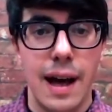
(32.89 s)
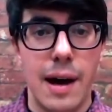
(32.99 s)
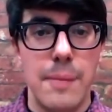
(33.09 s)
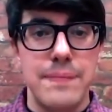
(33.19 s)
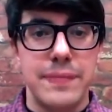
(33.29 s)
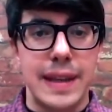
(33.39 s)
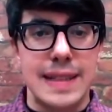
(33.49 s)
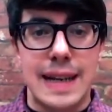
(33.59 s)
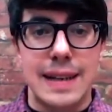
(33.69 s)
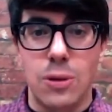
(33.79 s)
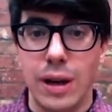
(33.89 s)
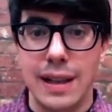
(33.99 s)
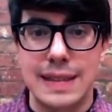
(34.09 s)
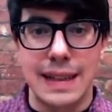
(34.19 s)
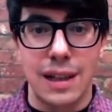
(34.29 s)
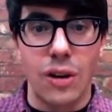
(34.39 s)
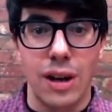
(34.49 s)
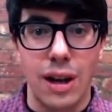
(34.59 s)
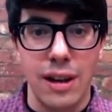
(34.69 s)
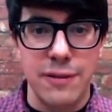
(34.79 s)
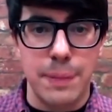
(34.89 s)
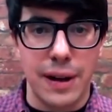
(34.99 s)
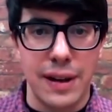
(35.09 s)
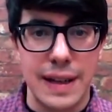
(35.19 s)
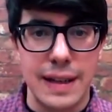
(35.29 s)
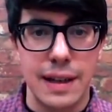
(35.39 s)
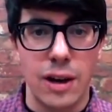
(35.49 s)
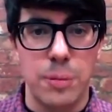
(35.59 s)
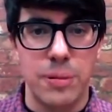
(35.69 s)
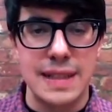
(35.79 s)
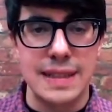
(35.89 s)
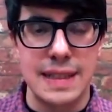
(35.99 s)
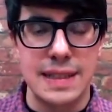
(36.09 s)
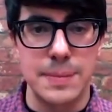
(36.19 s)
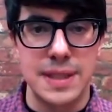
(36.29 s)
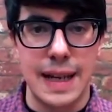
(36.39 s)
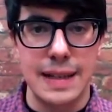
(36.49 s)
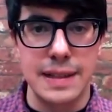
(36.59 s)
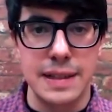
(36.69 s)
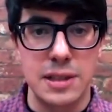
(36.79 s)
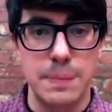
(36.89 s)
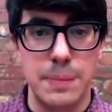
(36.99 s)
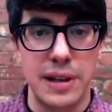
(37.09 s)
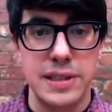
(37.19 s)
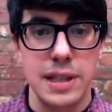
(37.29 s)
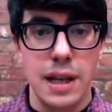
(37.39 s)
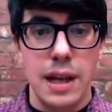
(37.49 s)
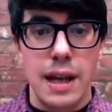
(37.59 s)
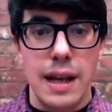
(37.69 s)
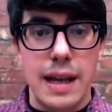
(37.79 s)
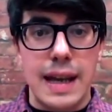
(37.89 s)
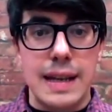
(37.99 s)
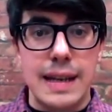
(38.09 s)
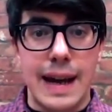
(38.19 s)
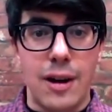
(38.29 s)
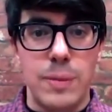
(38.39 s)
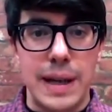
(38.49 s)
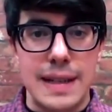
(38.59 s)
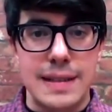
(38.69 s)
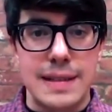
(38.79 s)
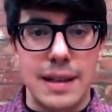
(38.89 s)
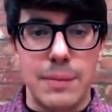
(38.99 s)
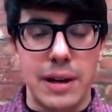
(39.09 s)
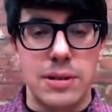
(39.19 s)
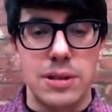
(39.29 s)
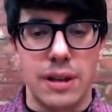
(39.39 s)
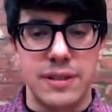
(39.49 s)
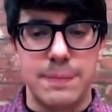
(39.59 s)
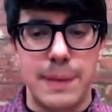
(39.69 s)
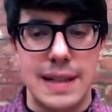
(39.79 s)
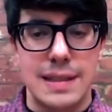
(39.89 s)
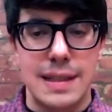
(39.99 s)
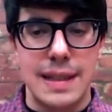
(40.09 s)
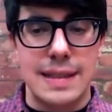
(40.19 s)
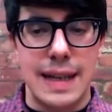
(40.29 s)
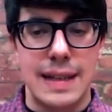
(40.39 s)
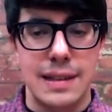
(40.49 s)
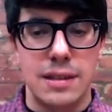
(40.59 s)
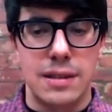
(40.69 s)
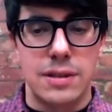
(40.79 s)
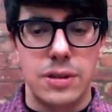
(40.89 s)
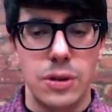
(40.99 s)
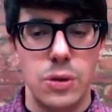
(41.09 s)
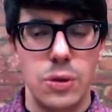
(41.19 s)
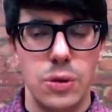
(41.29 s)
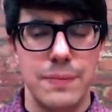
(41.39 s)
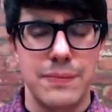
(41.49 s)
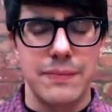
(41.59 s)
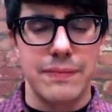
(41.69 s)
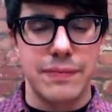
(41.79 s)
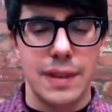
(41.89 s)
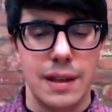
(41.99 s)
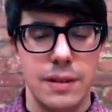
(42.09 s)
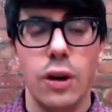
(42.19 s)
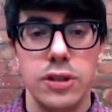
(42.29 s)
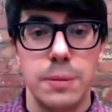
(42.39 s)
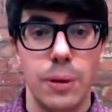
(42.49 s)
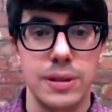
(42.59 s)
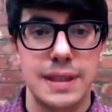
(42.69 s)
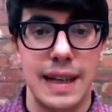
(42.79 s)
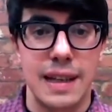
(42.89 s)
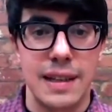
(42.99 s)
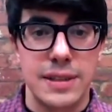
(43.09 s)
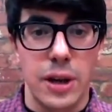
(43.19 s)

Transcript: Um, it's had quite it's had a long life by uh, operating system standards, but it now means that Microsoft have basically taken to not supporting it.